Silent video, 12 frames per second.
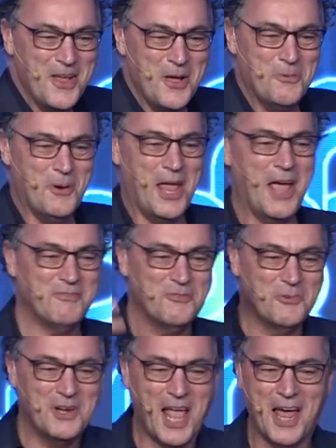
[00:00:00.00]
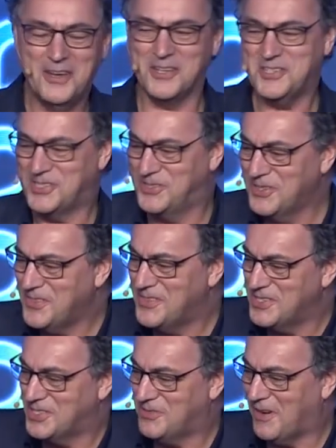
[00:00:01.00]
We haven't really understood
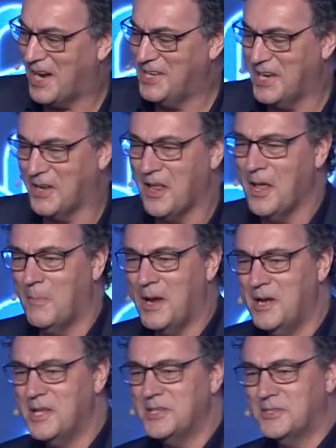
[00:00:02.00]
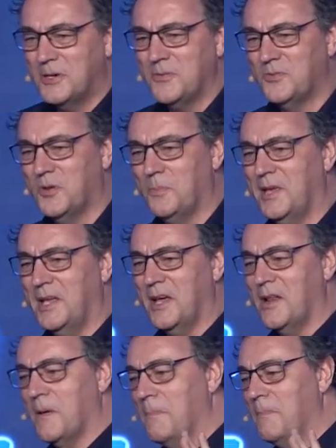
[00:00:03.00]
this quite yet. I mean, it's going to be
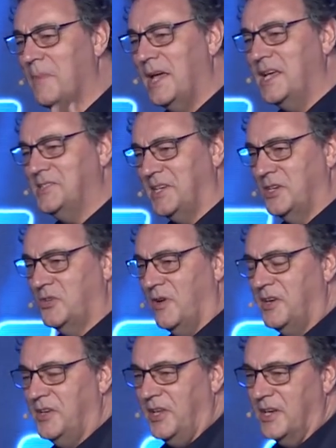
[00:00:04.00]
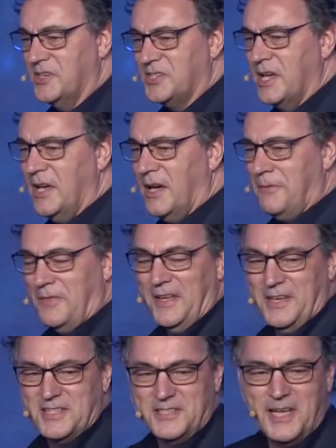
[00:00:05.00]
an amazing twenty years. I think
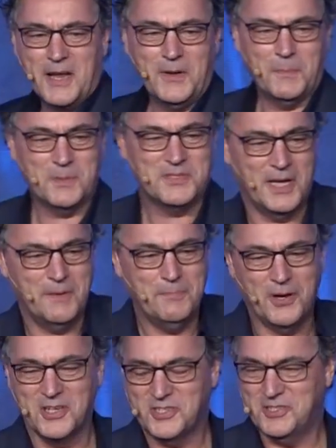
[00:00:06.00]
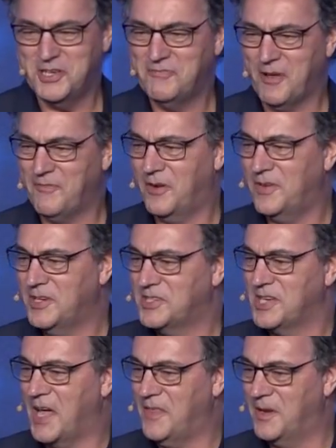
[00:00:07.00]
it's ninety percent positive. I'm very
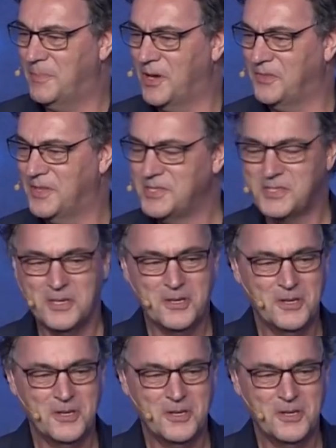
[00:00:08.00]
excited about this.